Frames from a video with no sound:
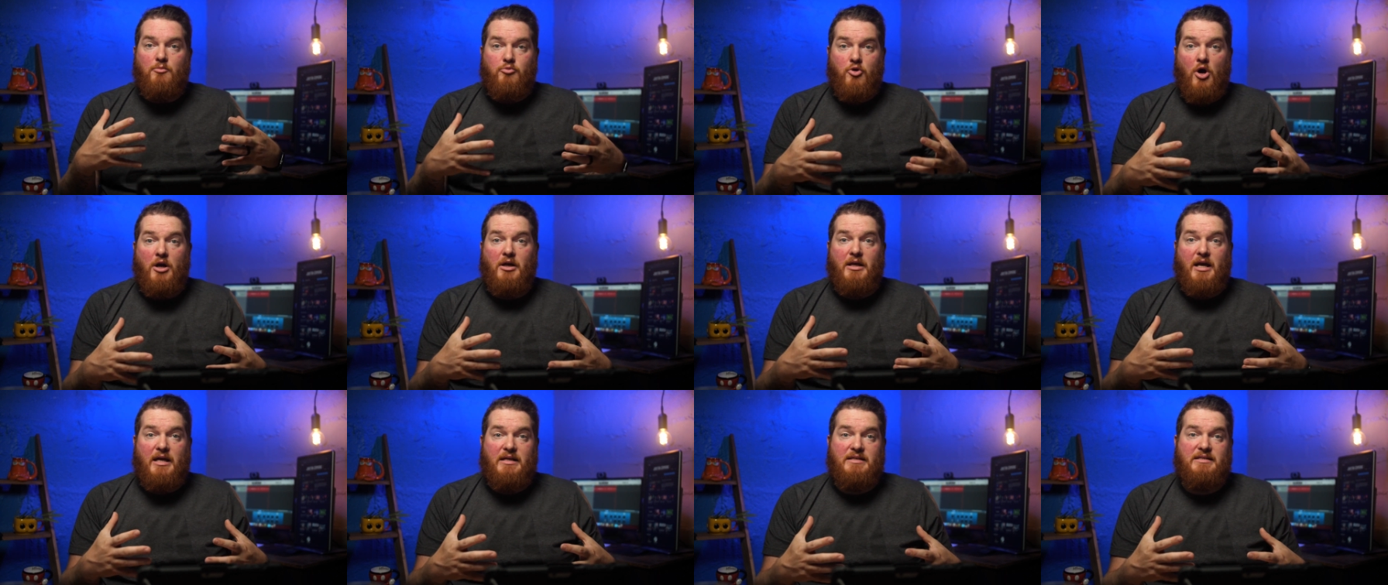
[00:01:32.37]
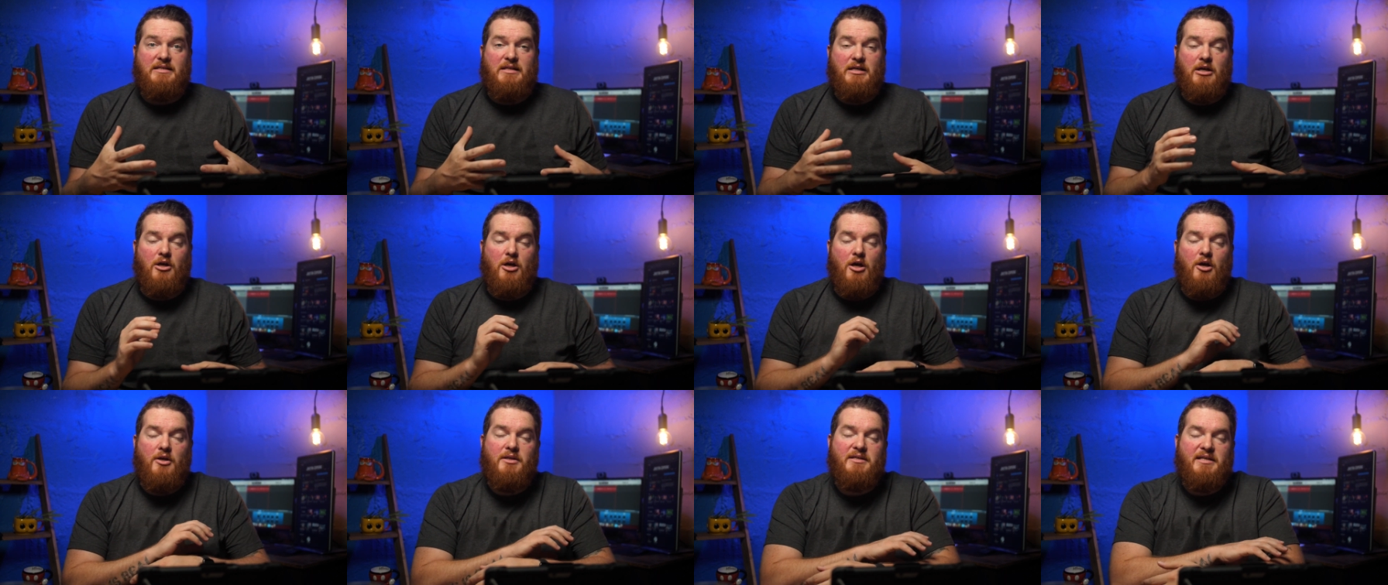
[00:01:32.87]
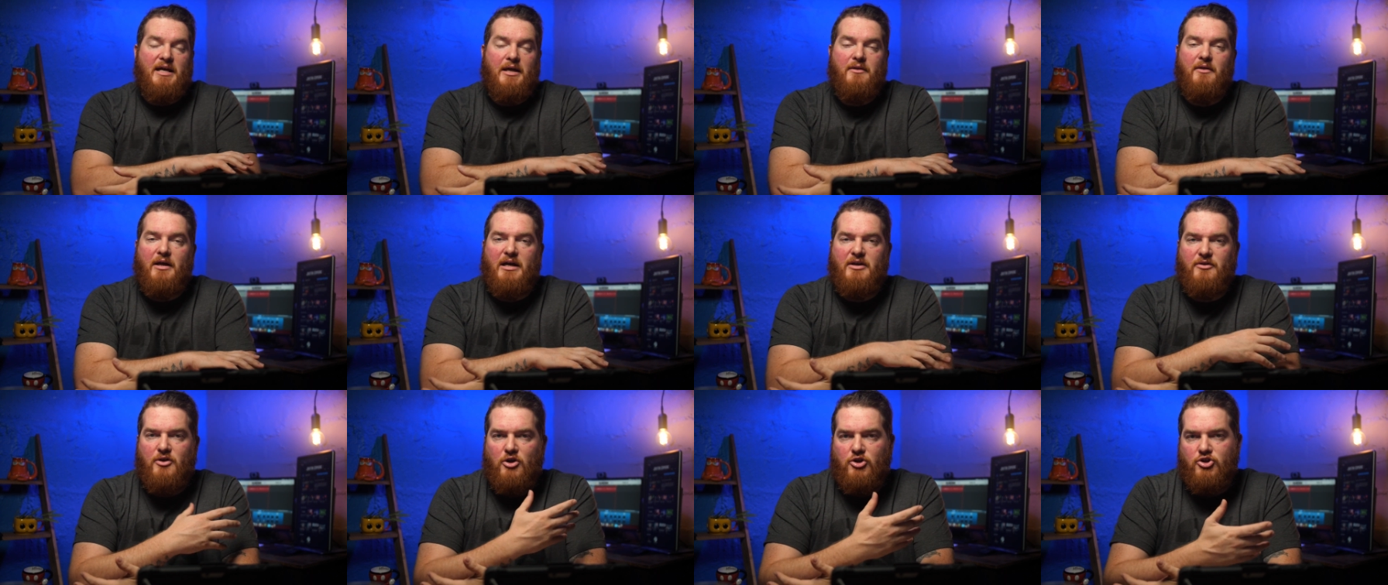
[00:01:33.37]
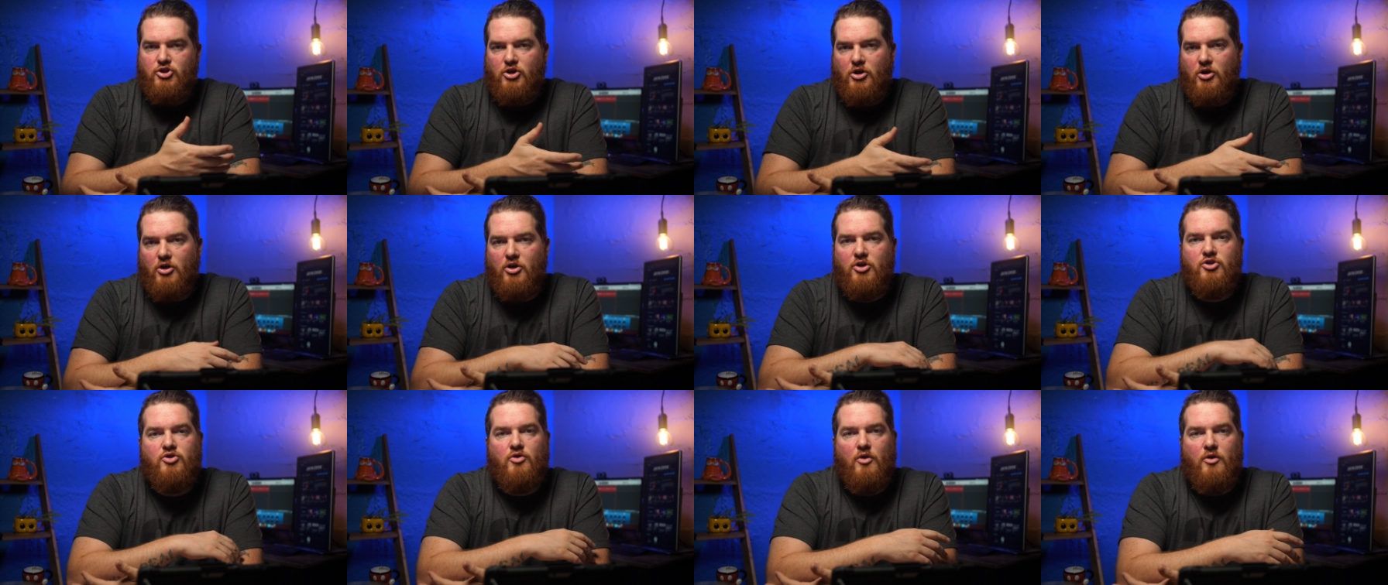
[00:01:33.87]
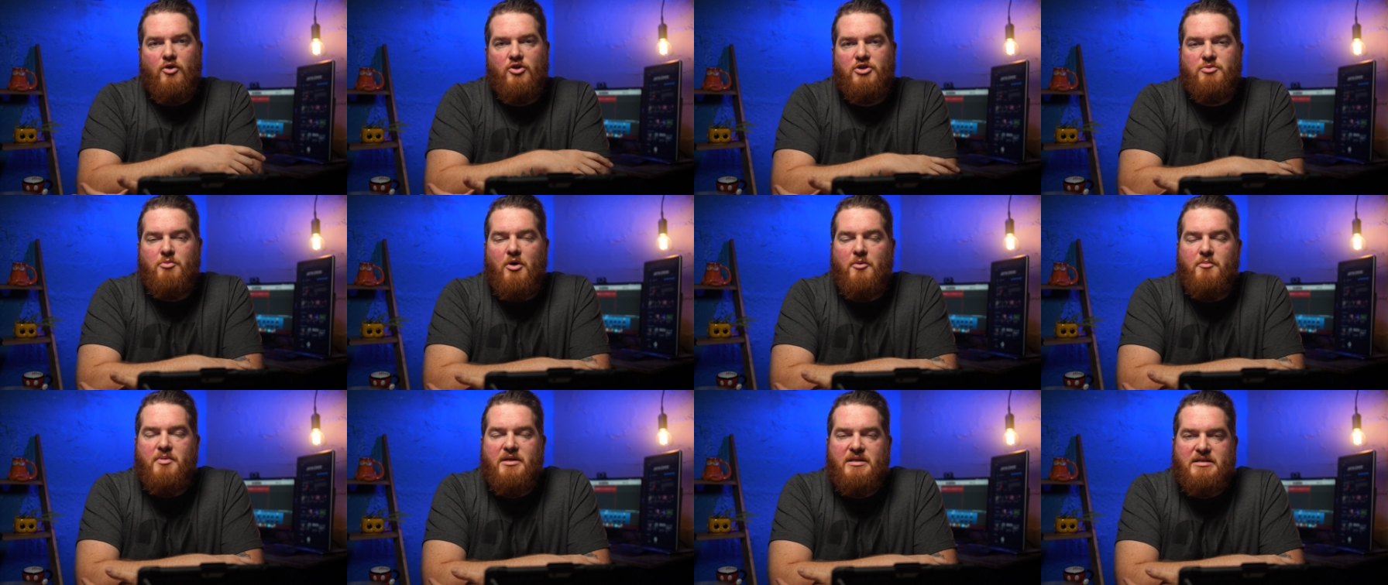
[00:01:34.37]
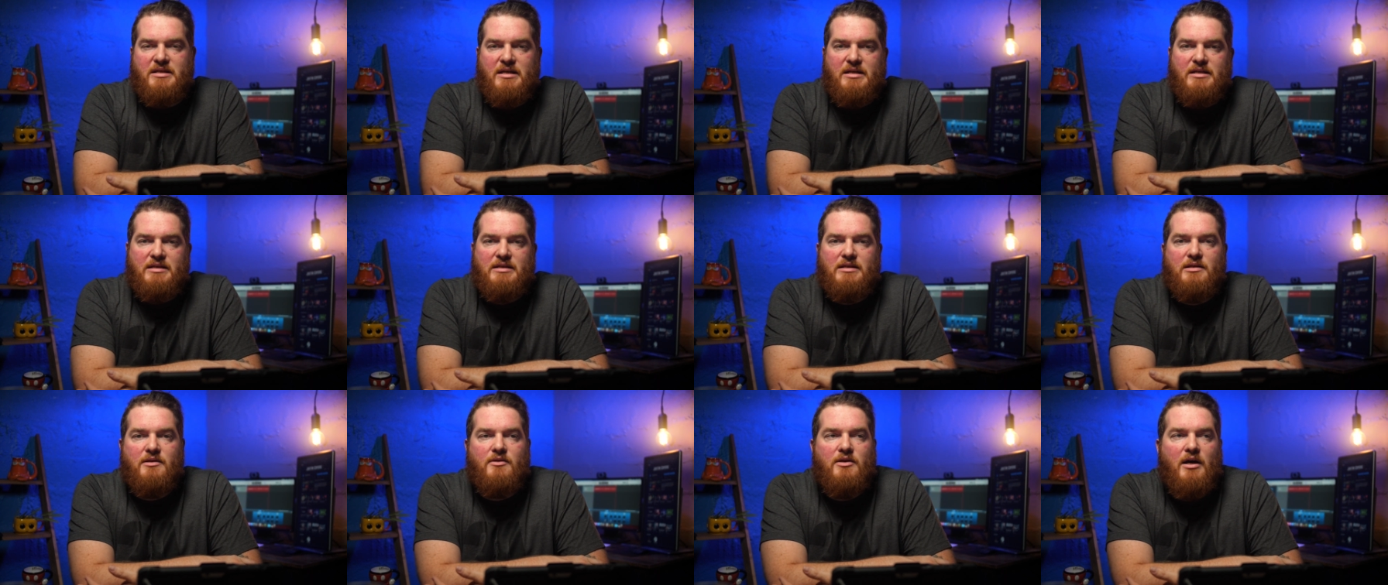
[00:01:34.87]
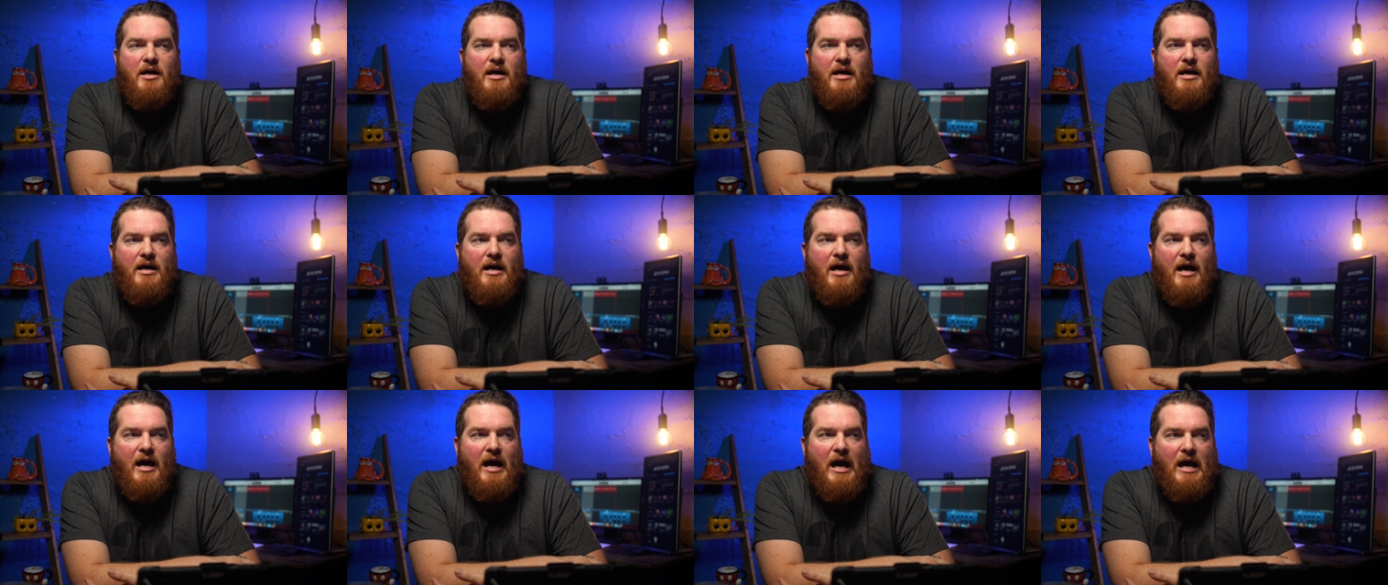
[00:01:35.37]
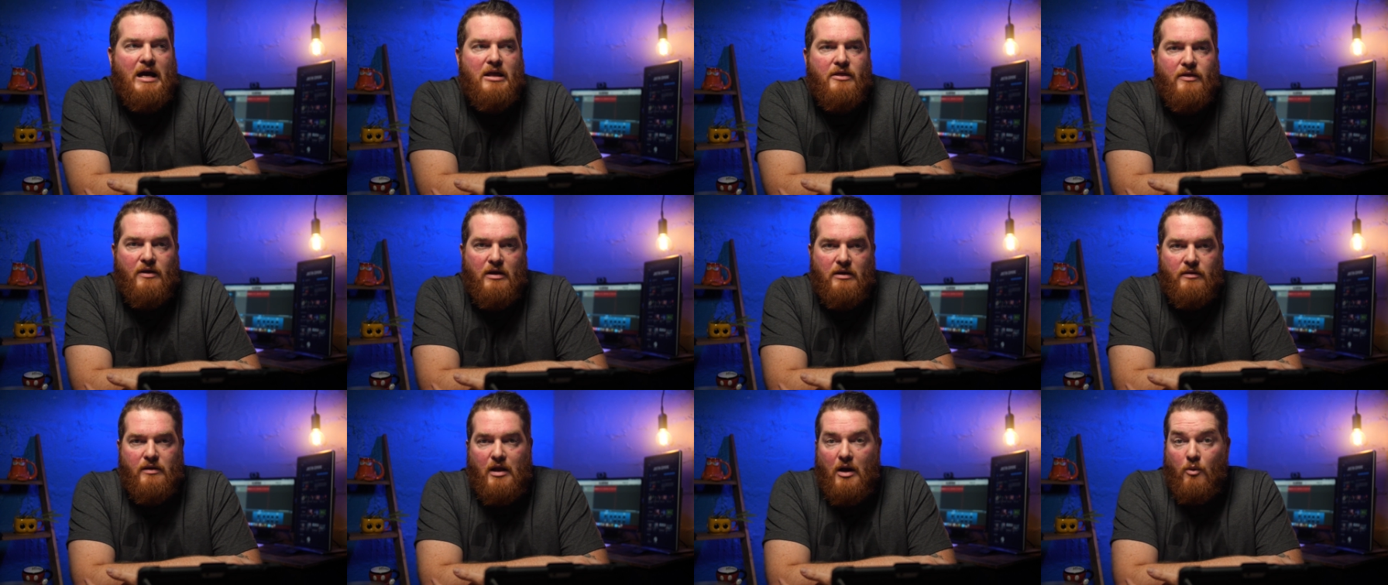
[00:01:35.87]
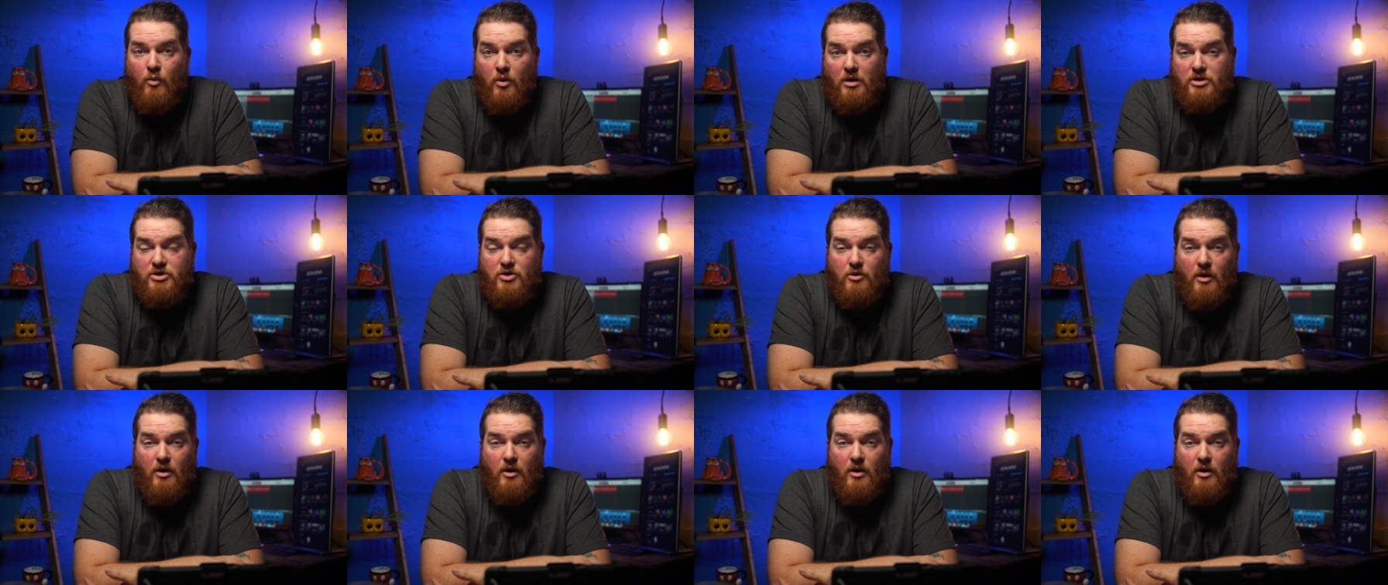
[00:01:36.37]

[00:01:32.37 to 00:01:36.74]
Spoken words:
broadcast scenario inside like their church or their small business. I think that it works